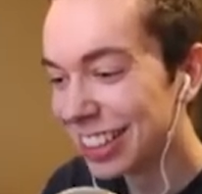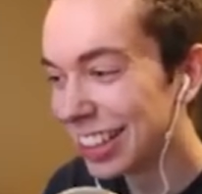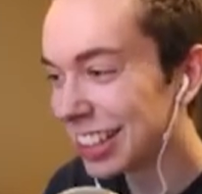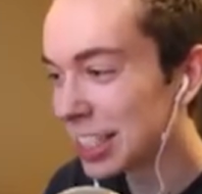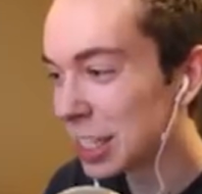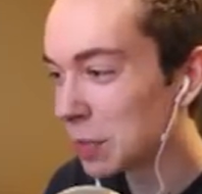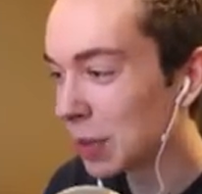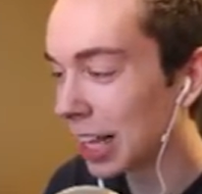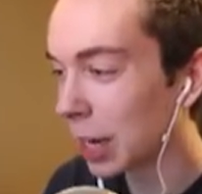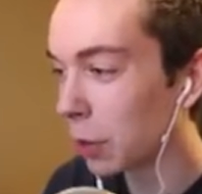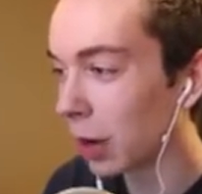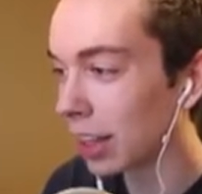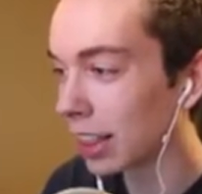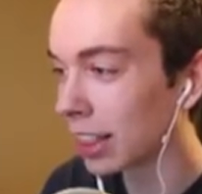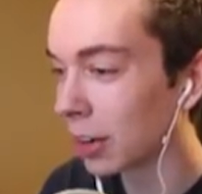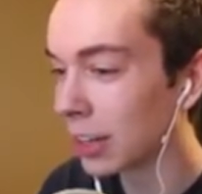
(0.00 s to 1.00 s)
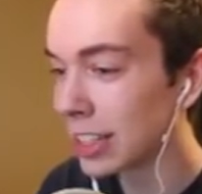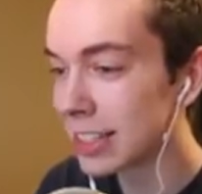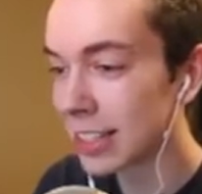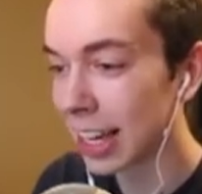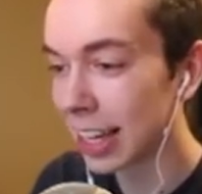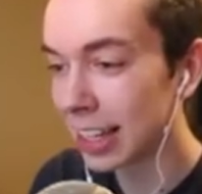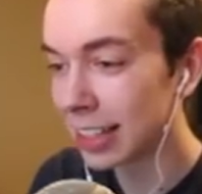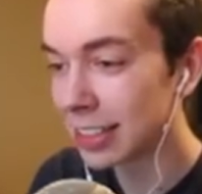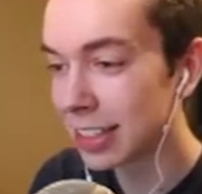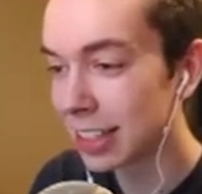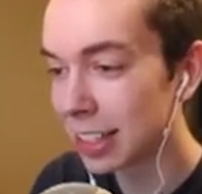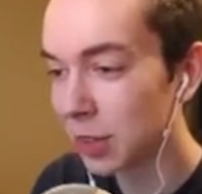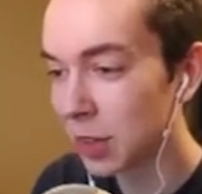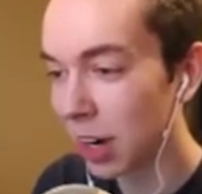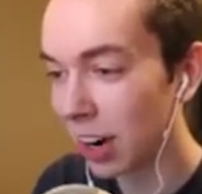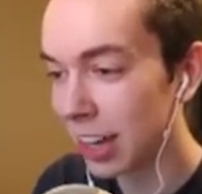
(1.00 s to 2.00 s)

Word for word: This has been like, what, thirty seconds into it?